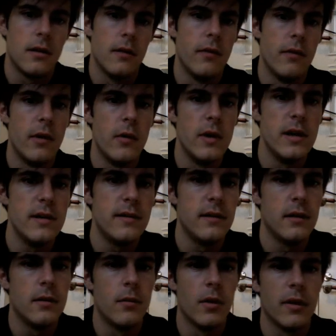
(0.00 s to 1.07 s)
Very easy,
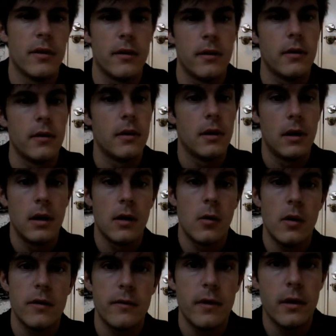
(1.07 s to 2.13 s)
but
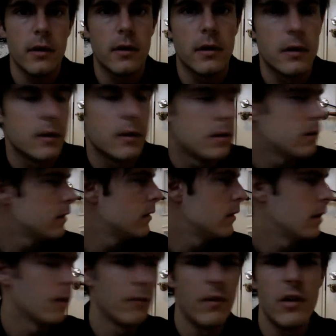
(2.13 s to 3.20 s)
quite fun,
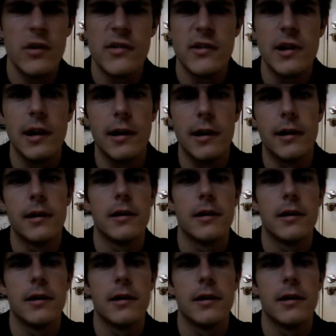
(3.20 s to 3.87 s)
and very silly.